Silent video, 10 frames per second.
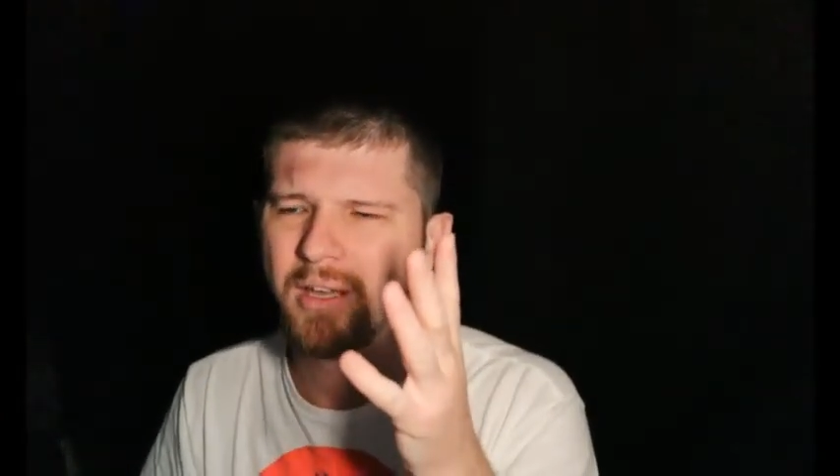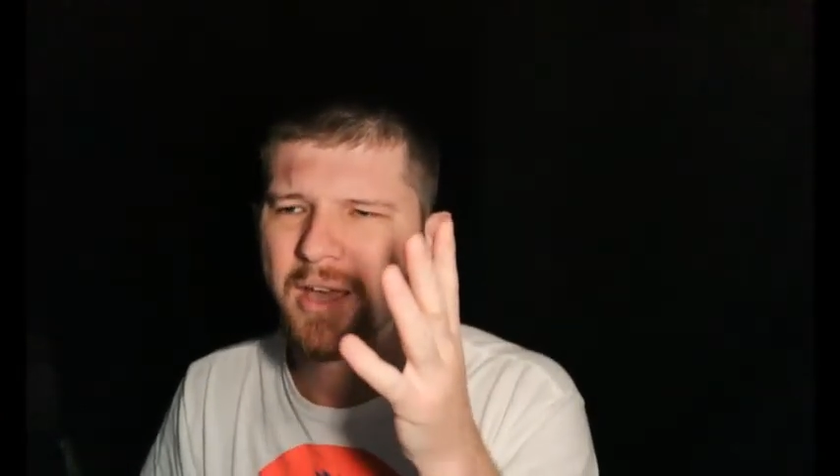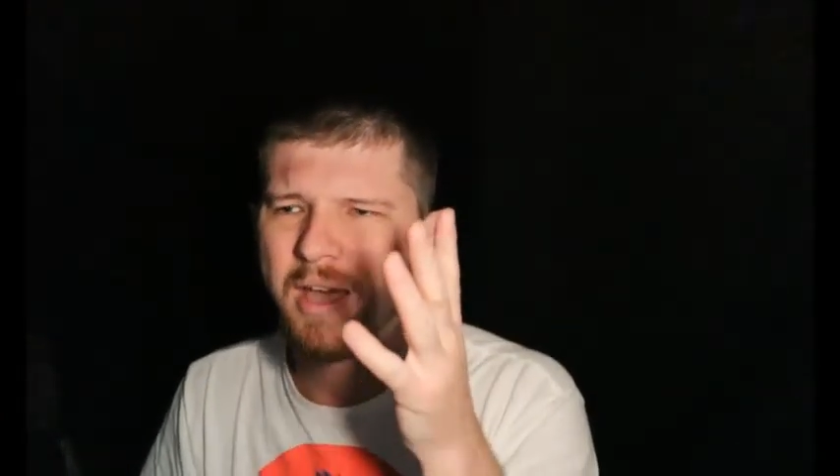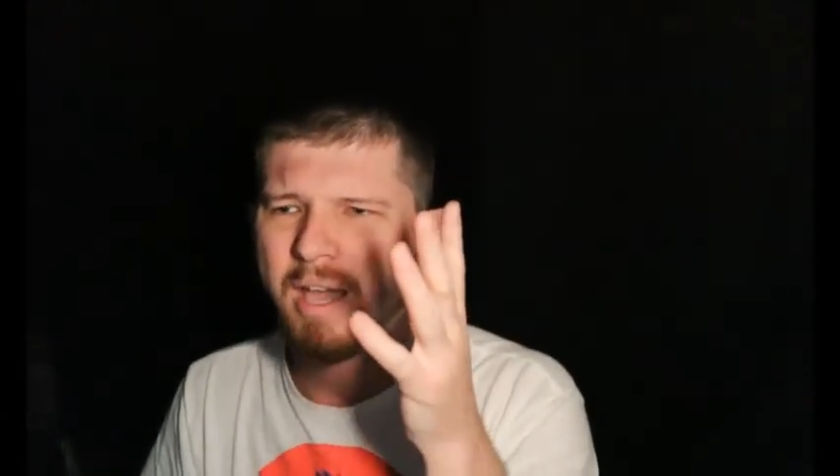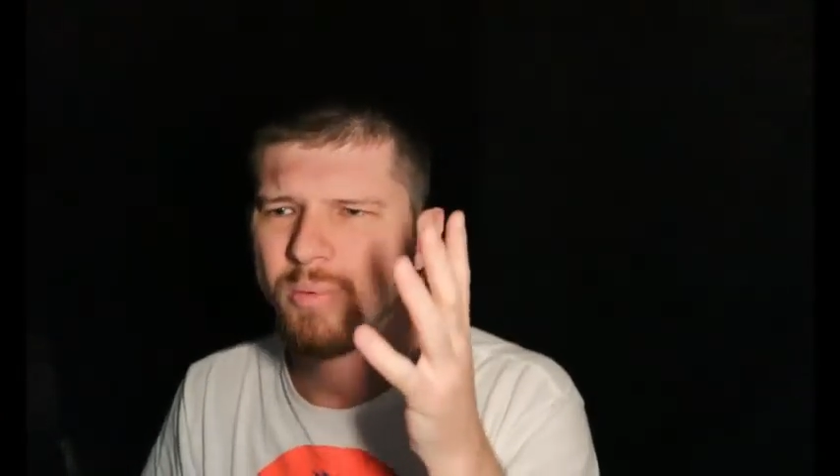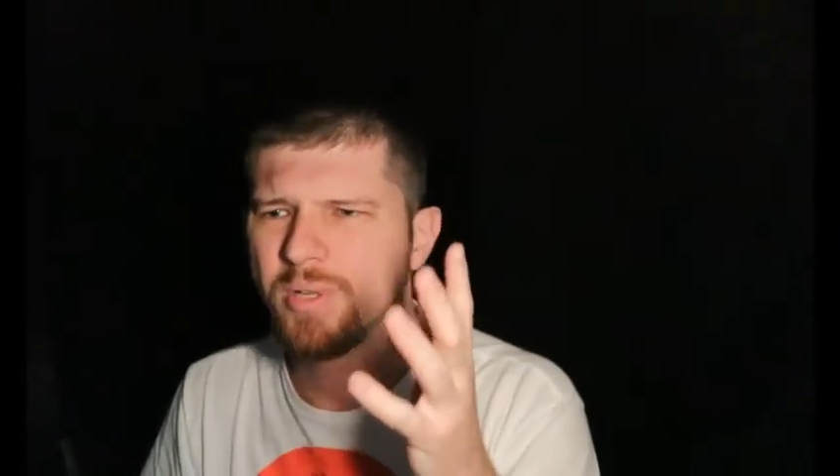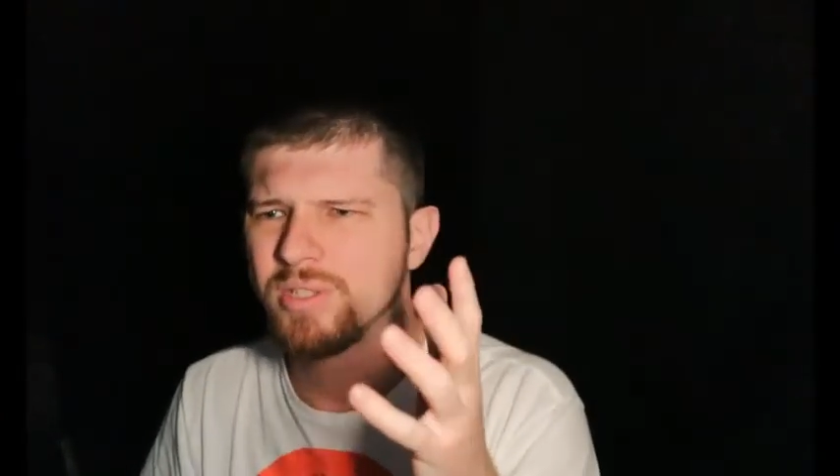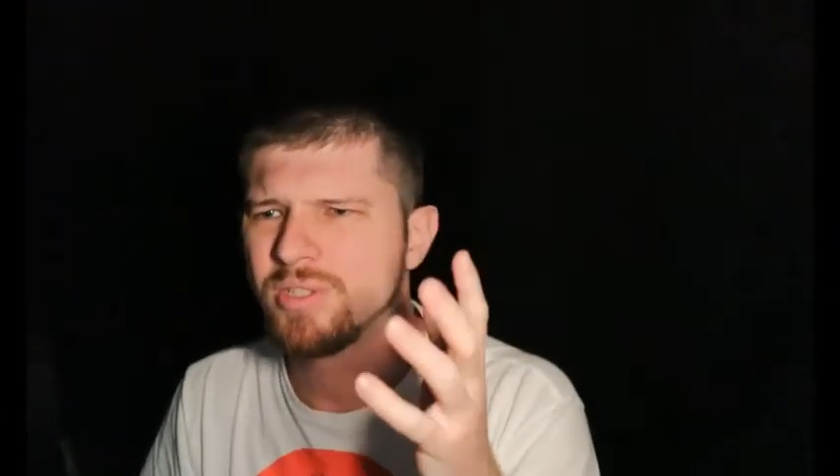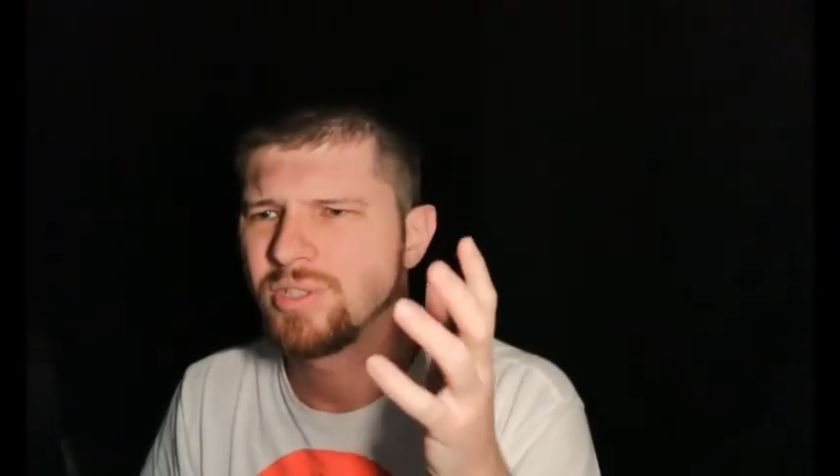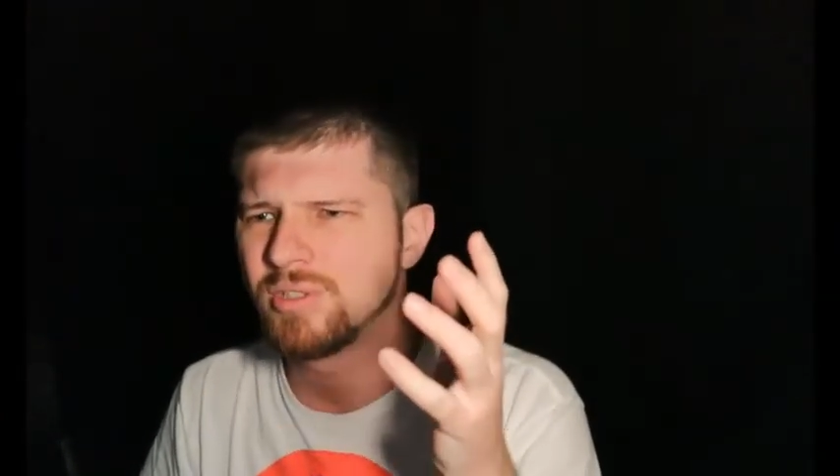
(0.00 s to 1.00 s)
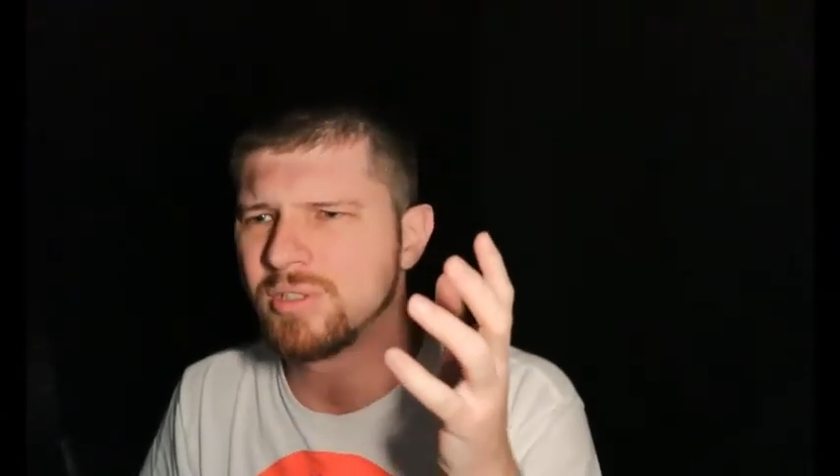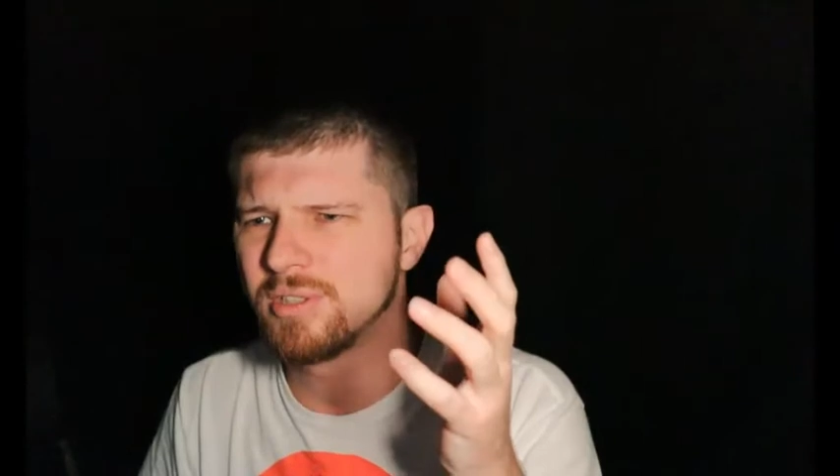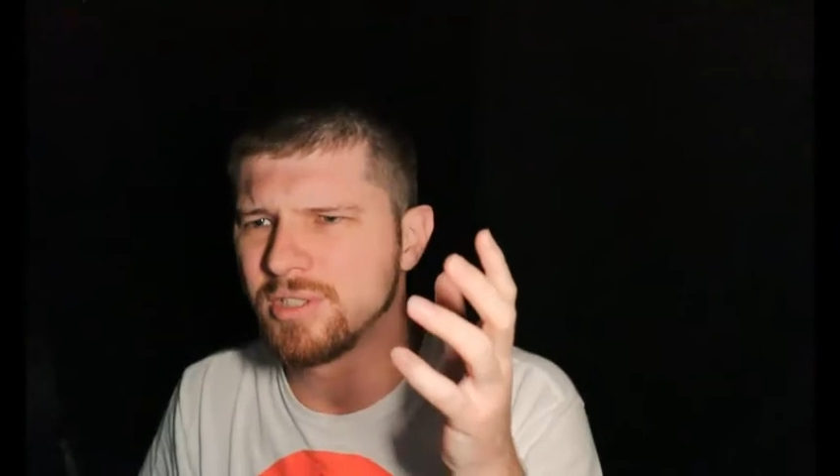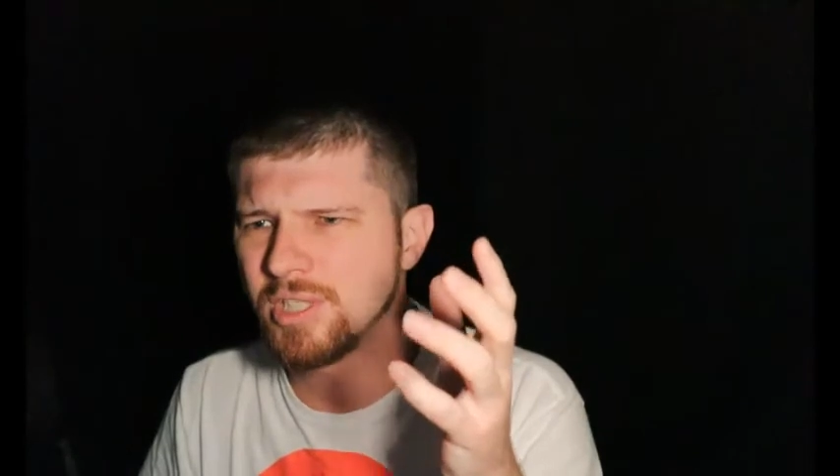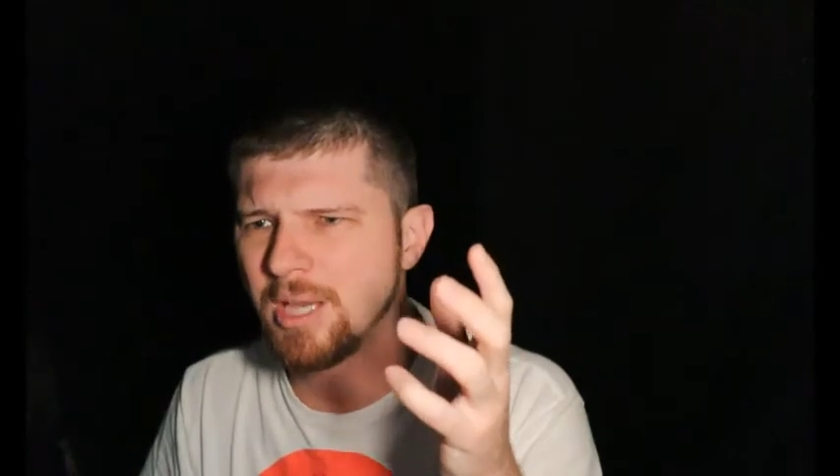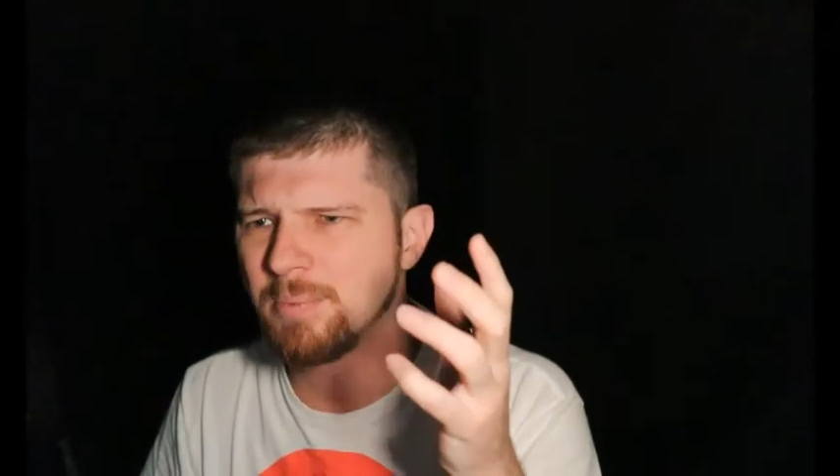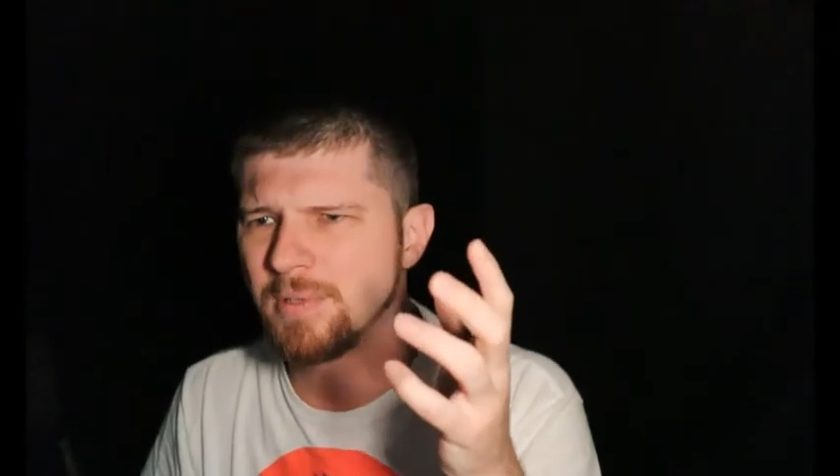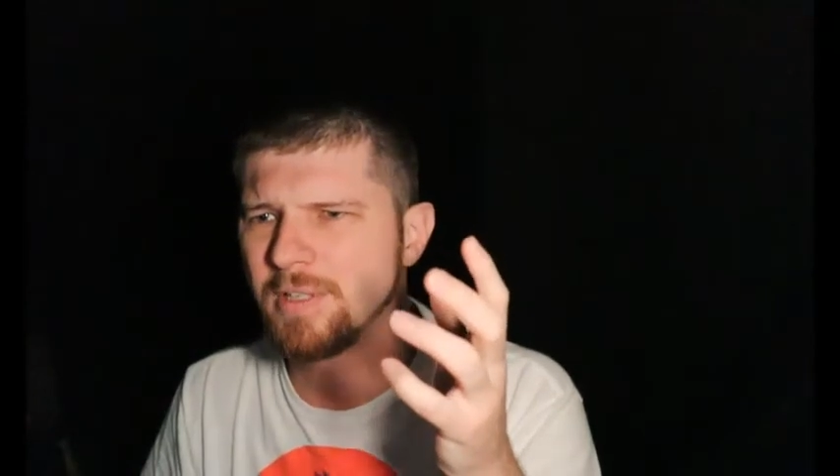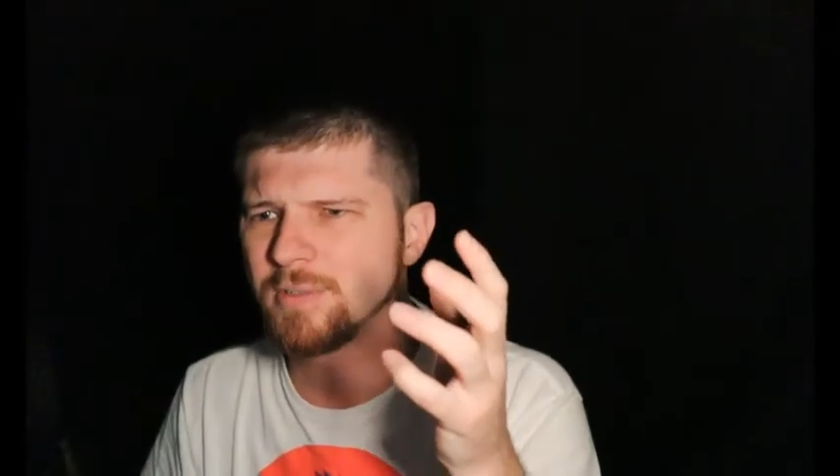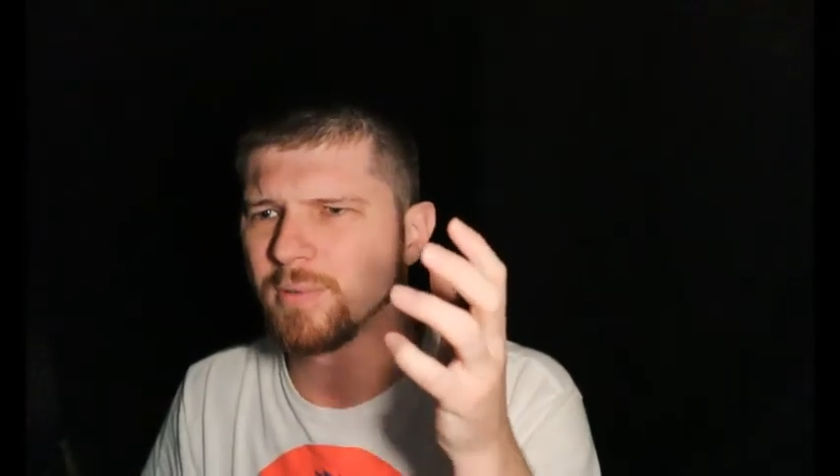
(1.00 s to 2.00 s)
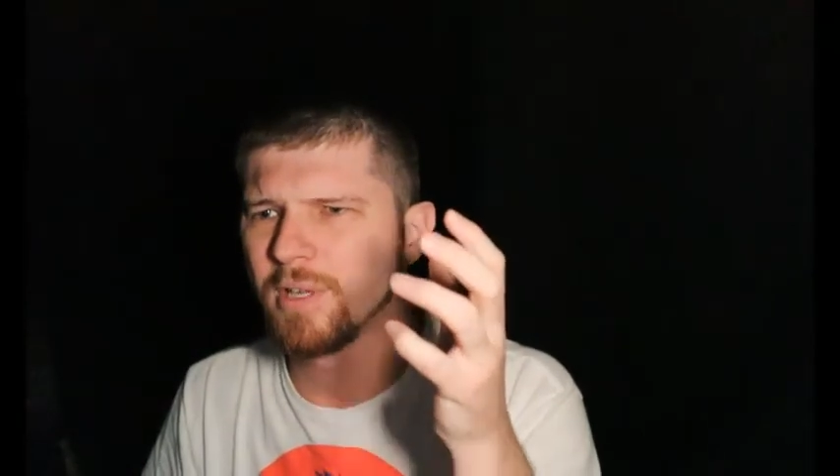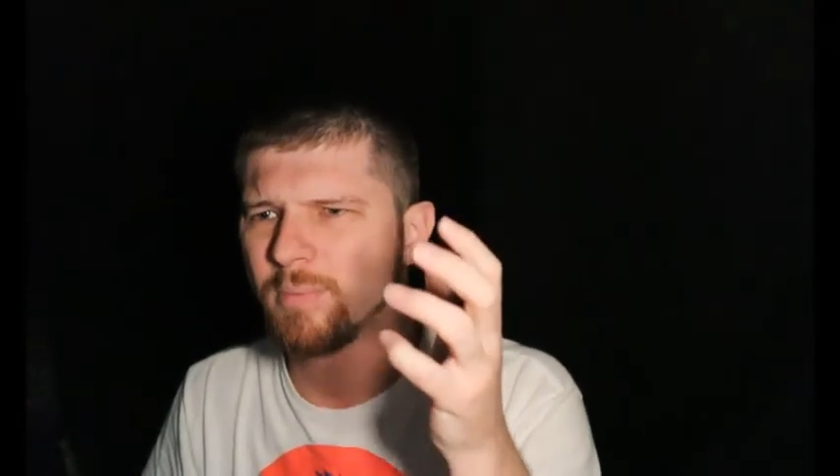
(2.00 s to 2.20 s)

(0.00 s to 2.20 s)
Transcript: I wish the Japanese would come